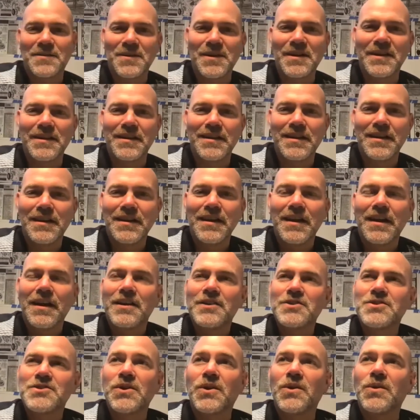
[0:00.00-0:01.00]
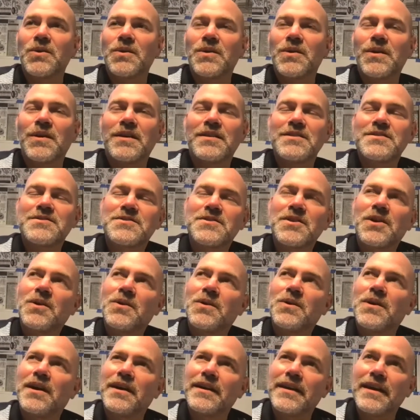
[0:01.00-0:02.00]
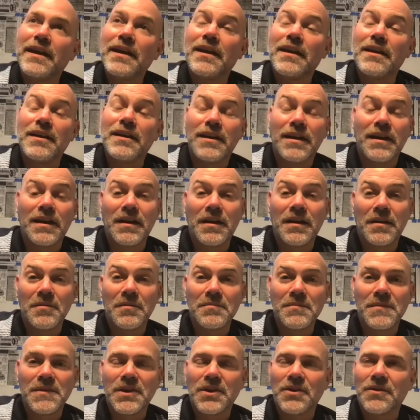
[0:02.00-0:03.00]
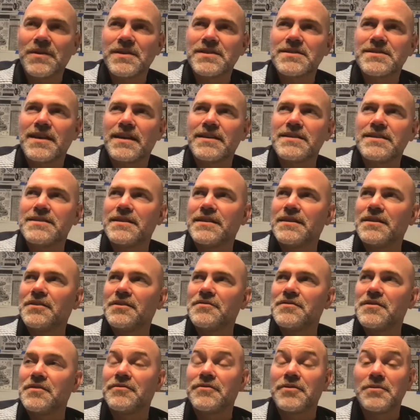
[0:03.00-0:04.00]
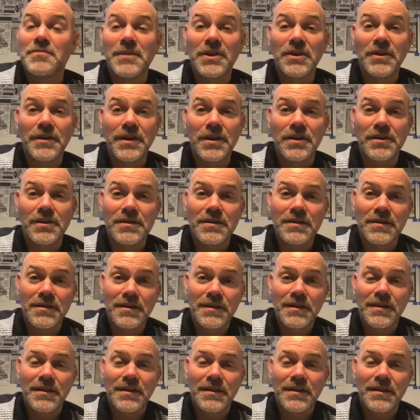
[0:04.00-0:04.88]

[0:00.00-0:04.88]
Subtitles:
right. So again, this idea of the familiar,